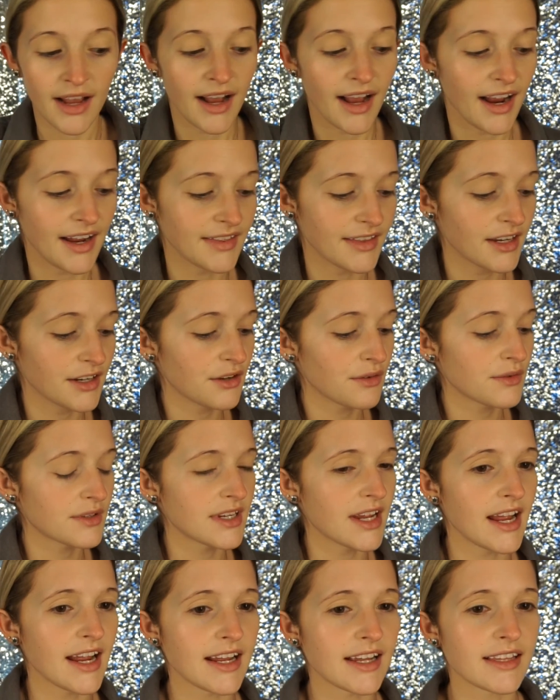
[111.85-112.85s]
And then you
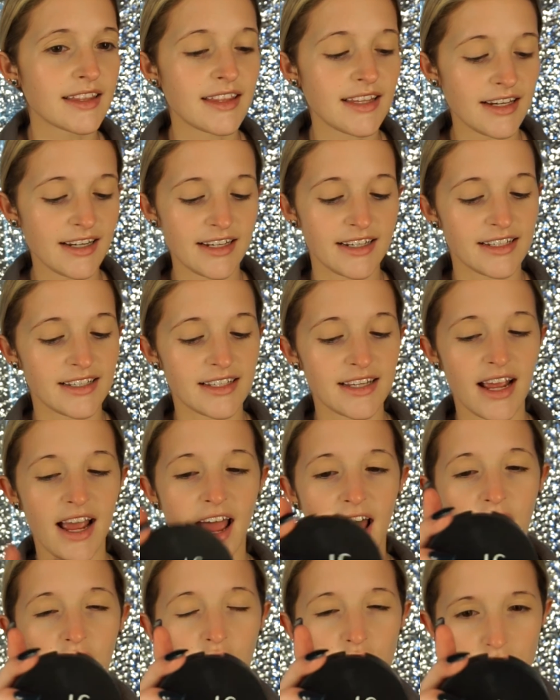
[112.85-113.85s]
take this
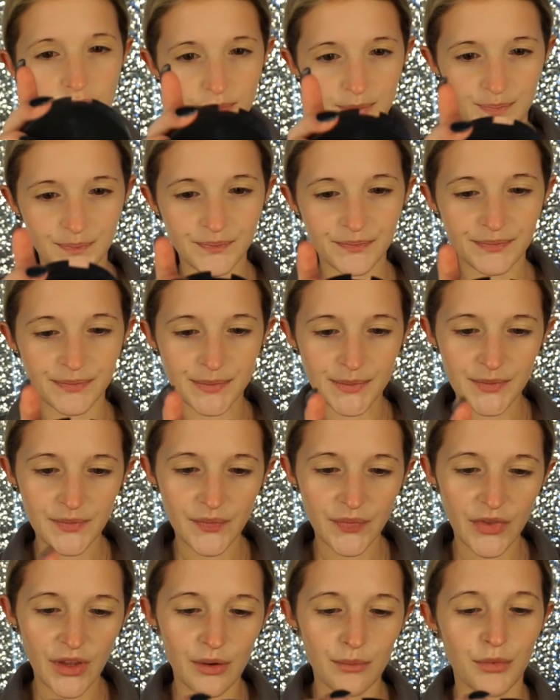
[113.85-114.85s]
e.l.f.
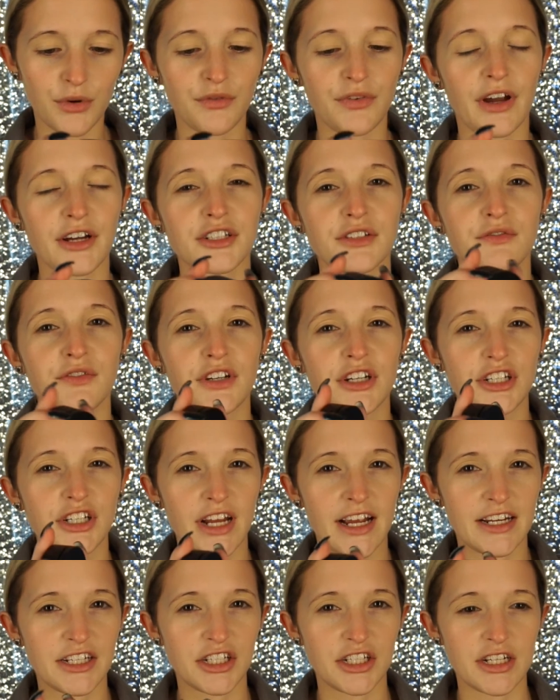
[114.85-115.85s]
Perfection Finish
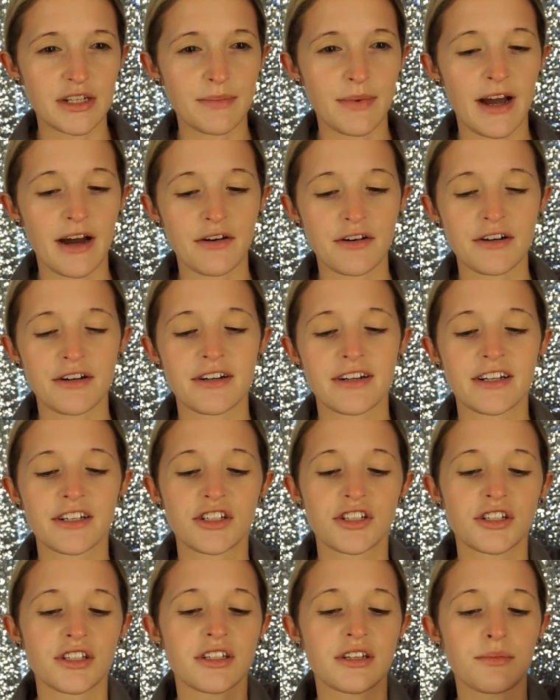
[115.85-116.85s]
HD powder, and it's
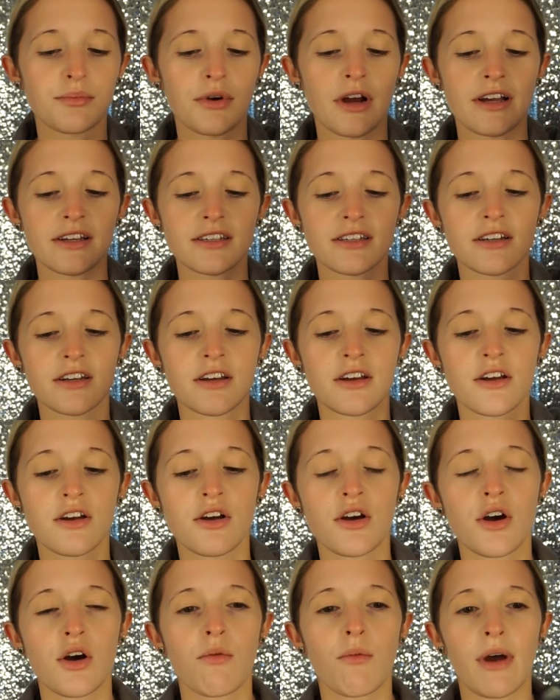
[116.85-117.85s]
just a pressed
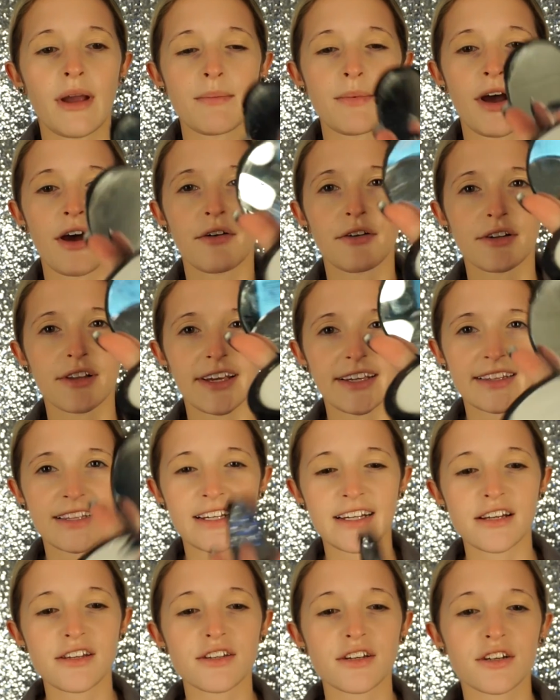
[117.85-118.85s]
white powder like
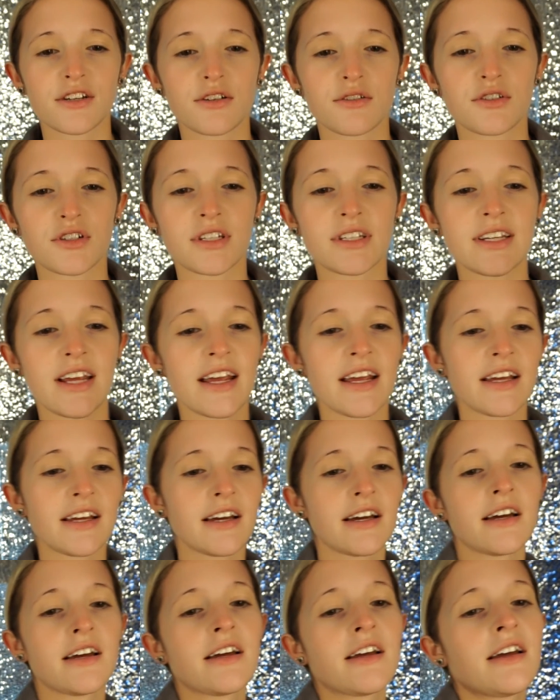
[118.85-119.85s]
this, and you just take
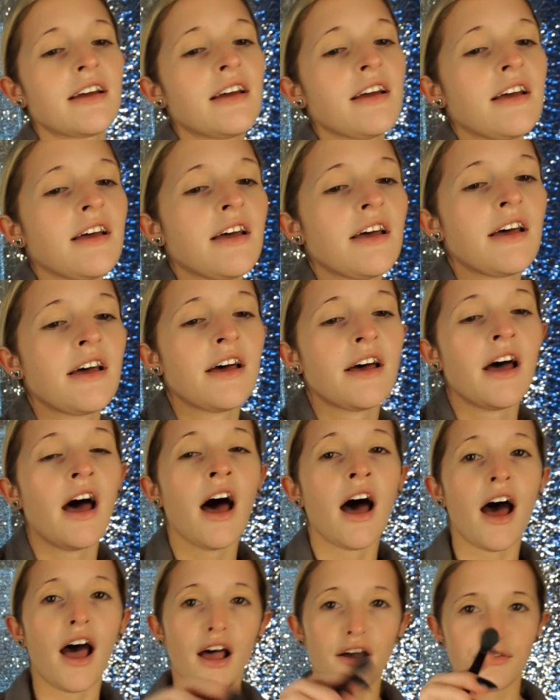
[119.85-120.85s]

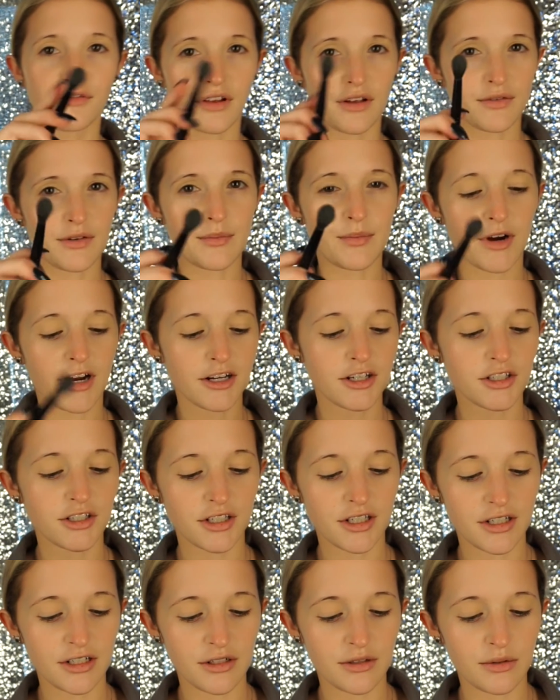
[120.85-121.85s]
a fluffy brush
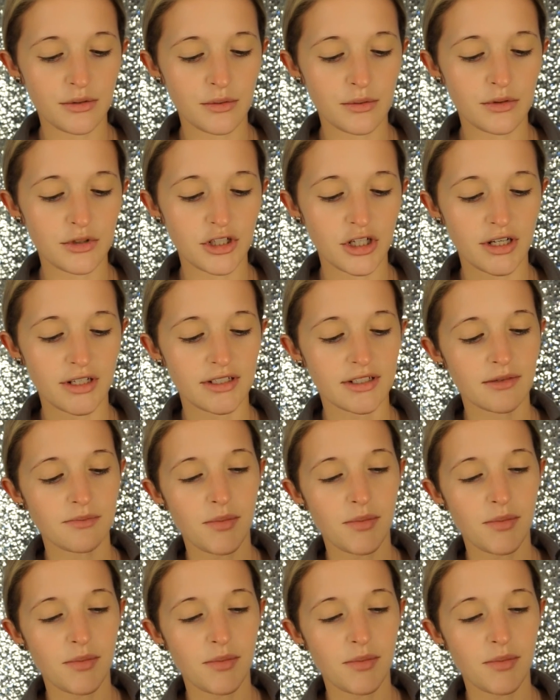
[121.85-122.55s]
and you just